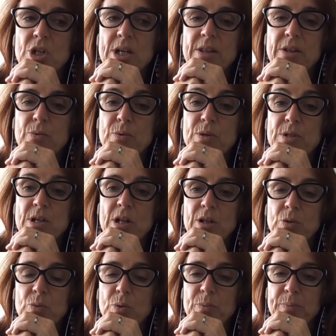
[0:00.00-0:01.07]
the
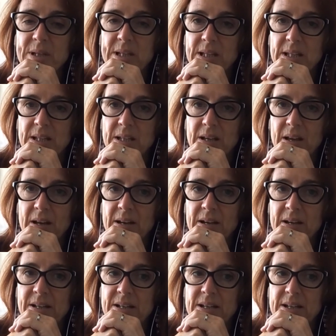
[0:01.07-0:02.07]
result will be, and